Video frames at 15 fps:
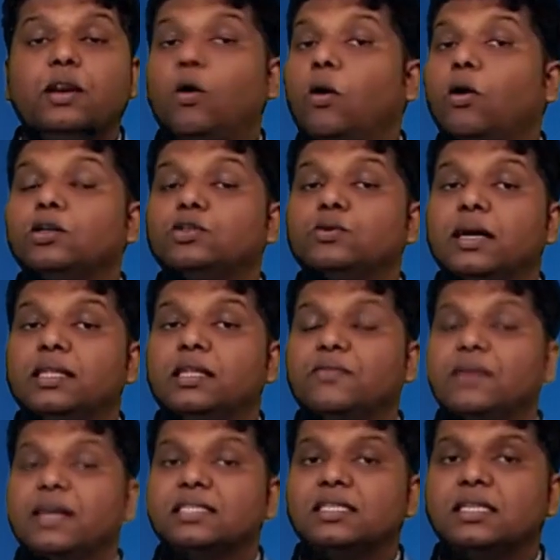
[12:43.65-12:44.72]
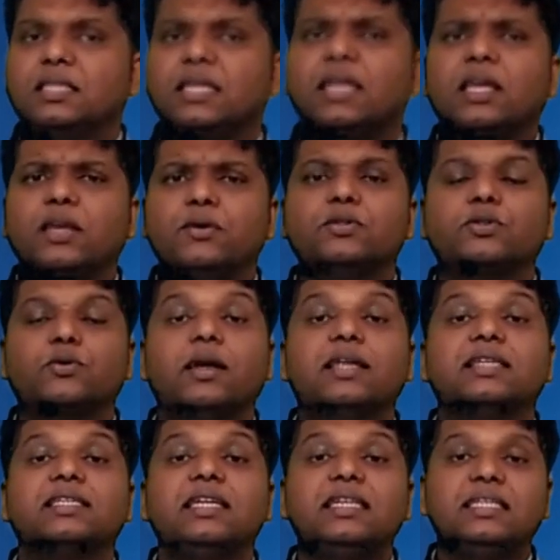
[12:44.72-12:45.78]
all together we can say 3q square
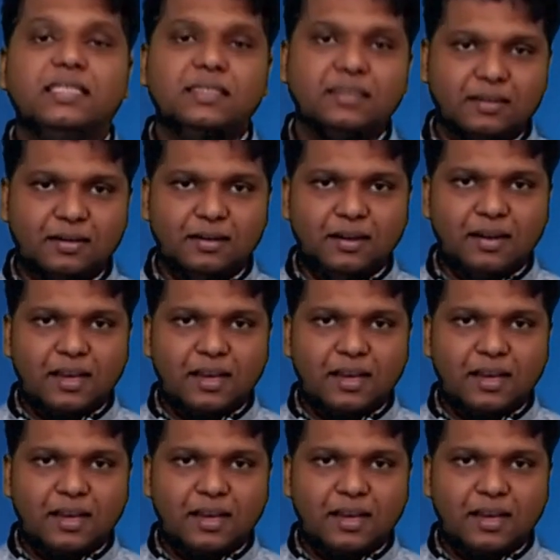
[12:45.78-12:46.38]
is an integer.